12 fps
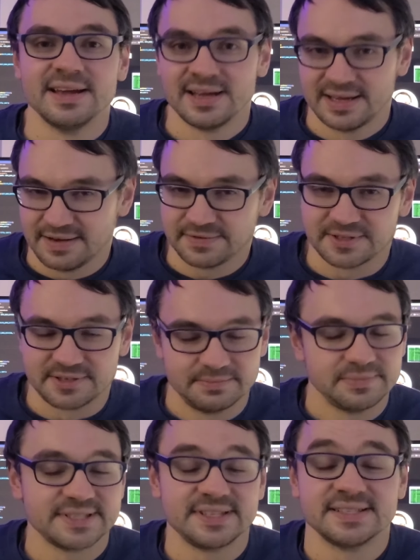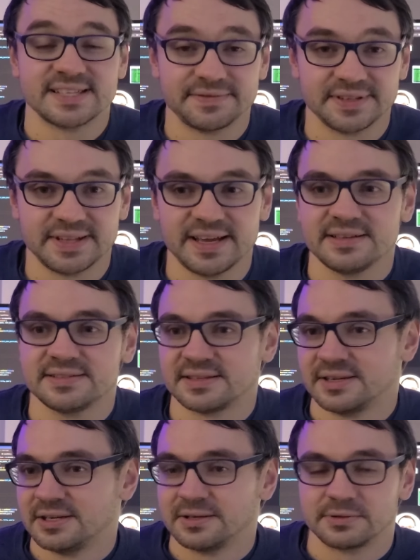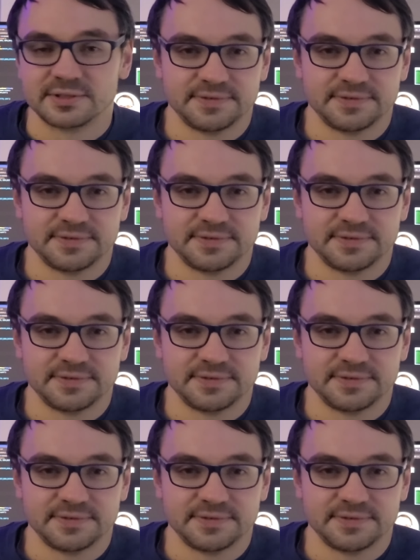after, let's say, 7 days or